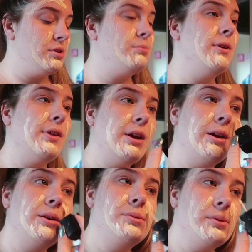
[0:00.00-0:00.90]
going to put
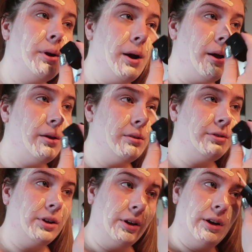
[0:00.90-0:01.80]
this all
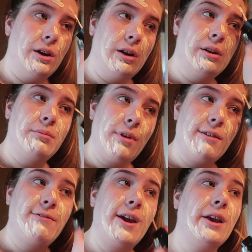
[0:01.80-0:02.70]
over
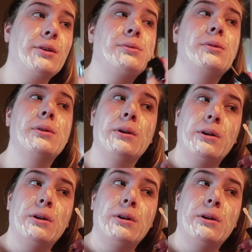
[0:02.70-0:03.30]
my face